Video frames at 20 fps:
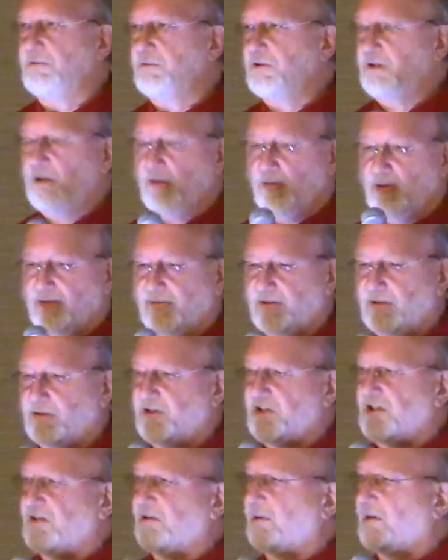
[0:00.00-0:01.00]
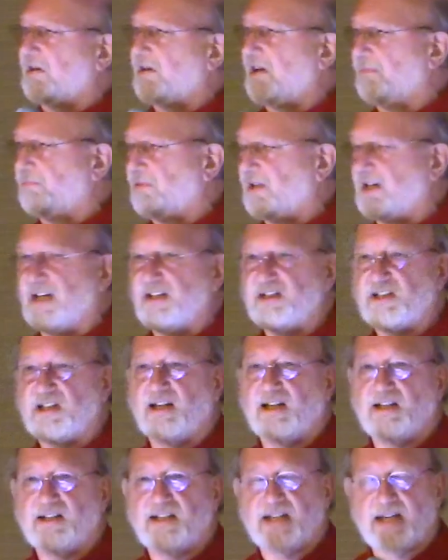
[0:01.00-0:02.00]
coevolution between plants and
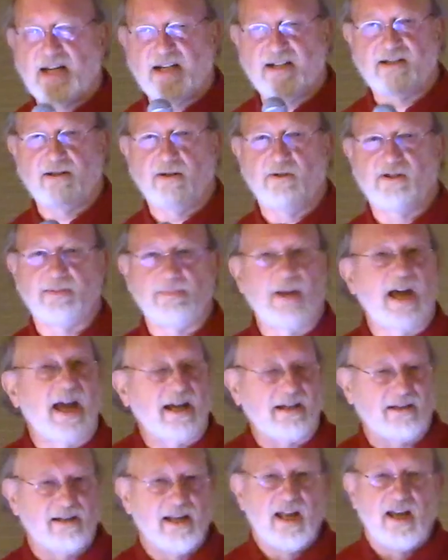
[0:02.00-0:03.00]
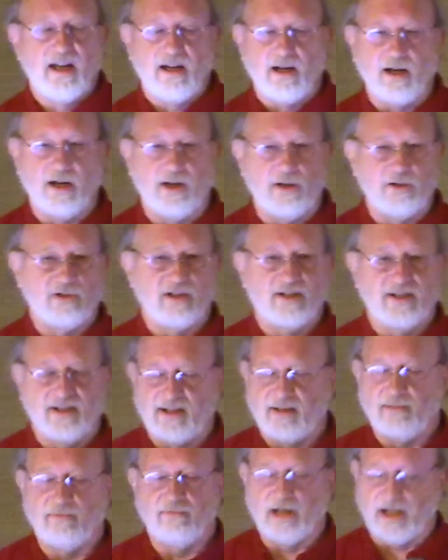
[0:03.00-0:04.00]
insects goes back hundreds,
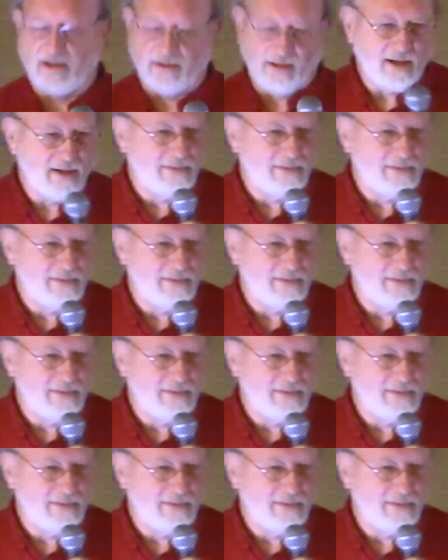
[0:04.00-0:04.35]
well,